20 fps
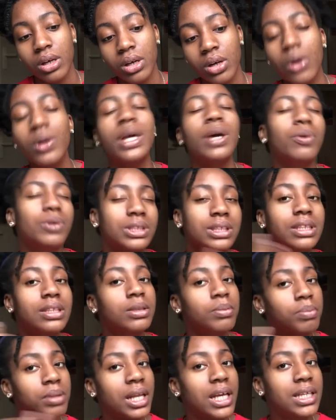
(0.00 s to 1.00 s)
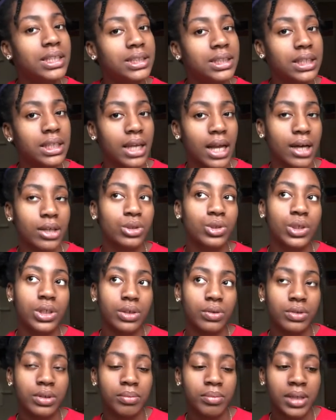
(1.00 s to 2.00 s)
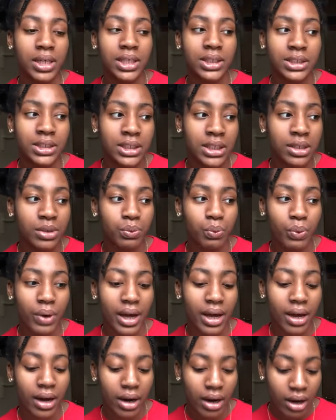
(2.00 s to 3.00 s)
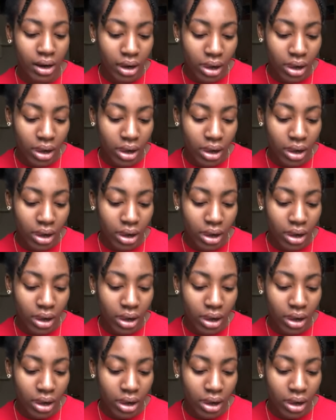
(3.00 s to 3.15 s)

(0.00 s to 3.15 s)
okay, it was the play scene actually. The play scene where